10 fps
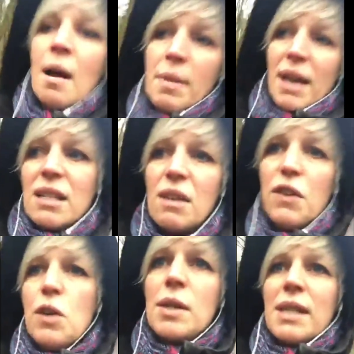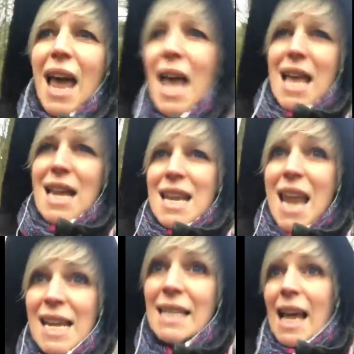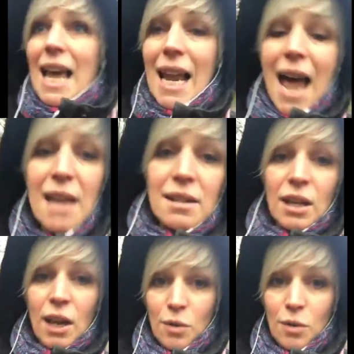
Because if you stay in naysayer land,